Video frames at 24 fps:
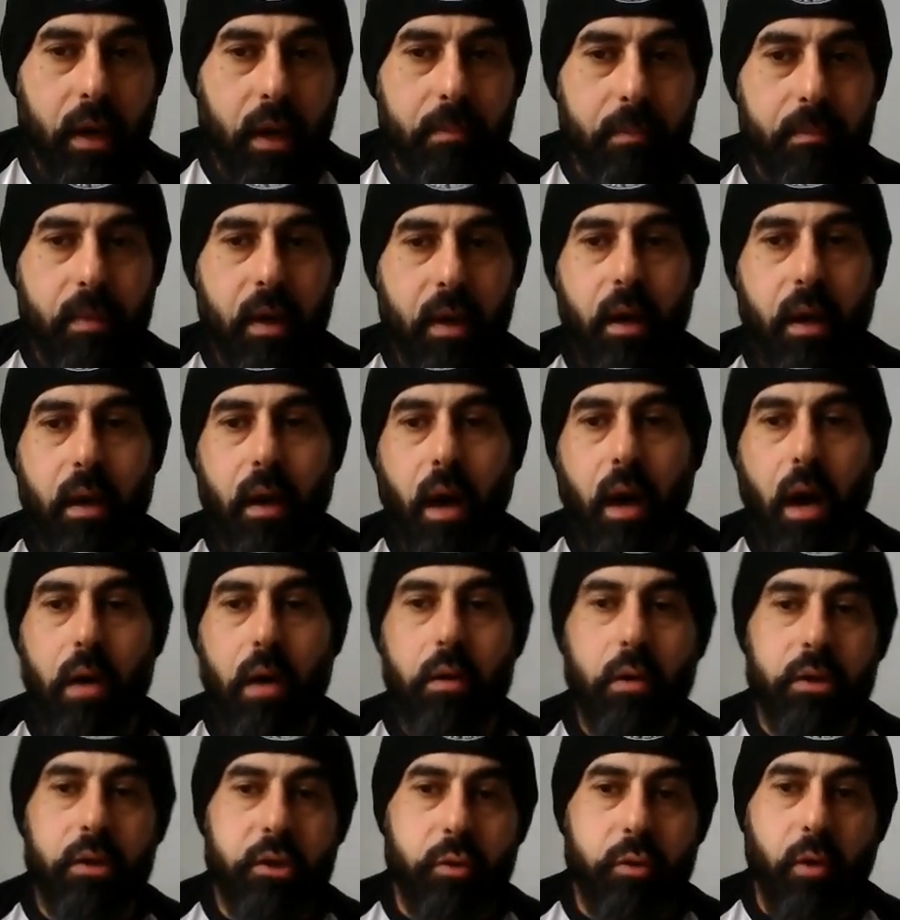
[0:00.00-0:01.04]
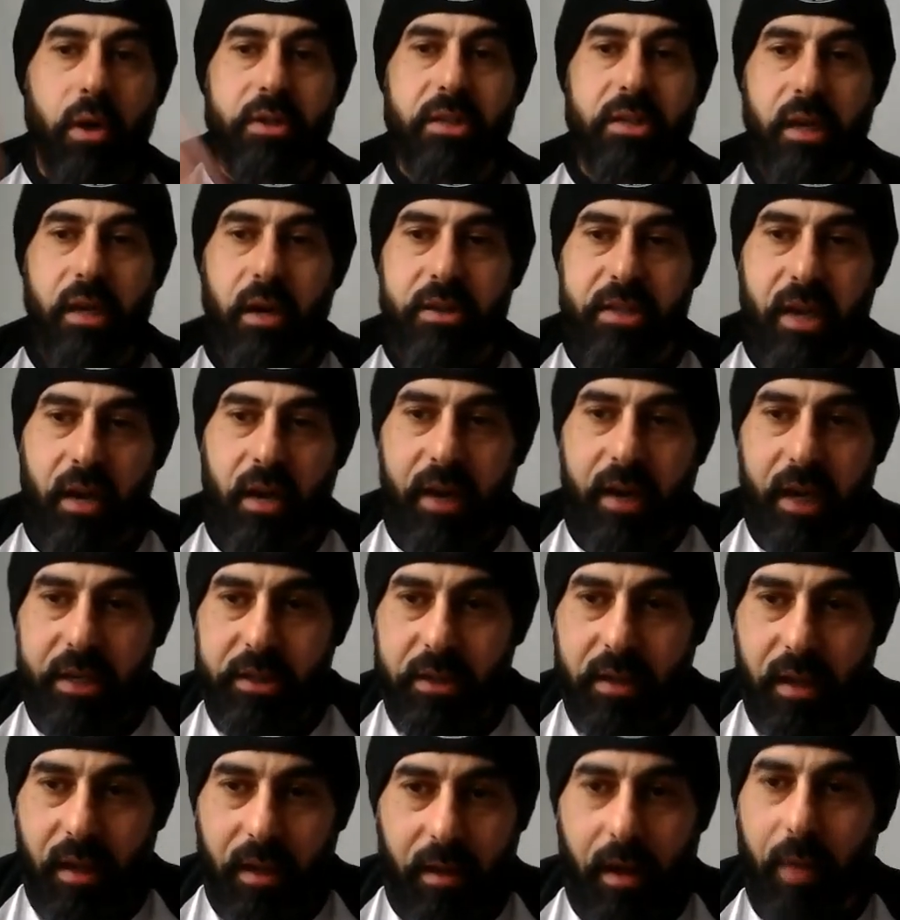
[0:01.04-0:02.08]
Arnold Schwarzenegger is our next.
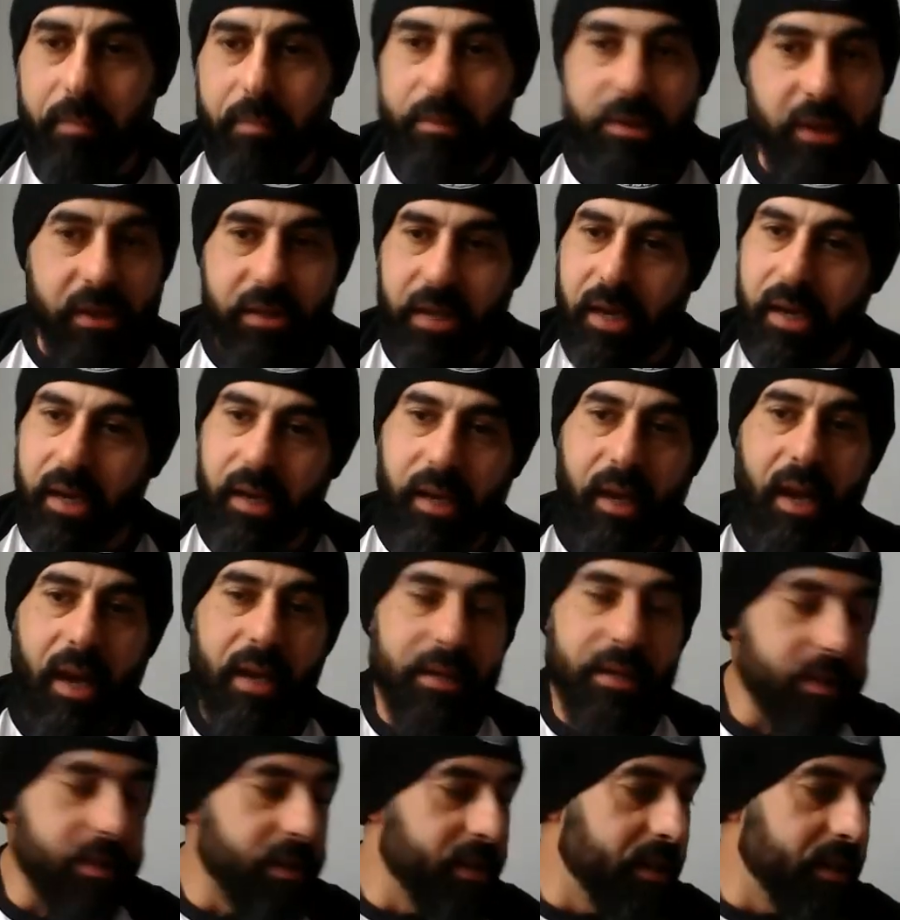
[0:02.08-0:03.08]
I'm just kidding, guys.